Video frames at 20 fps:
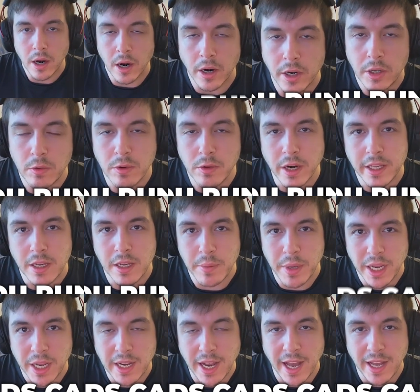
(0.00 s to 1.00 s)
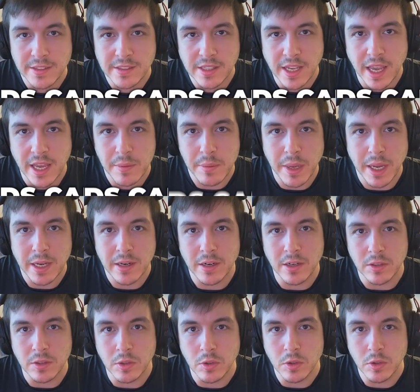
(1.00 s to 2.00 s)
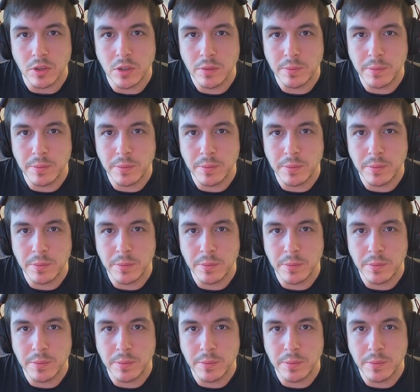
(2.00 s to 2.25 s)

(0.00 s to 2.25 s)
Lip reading: Are you running a paid ads campaign on Google,